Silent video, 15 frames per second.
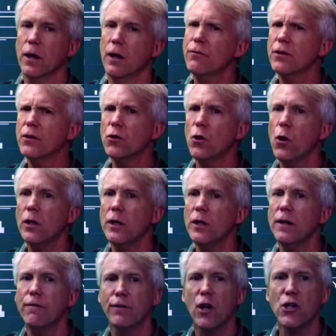of the
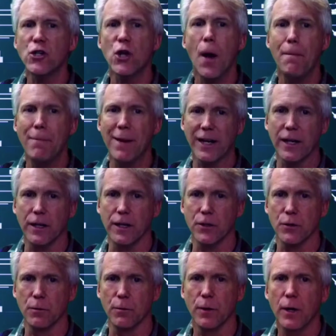toilet flush mechanism.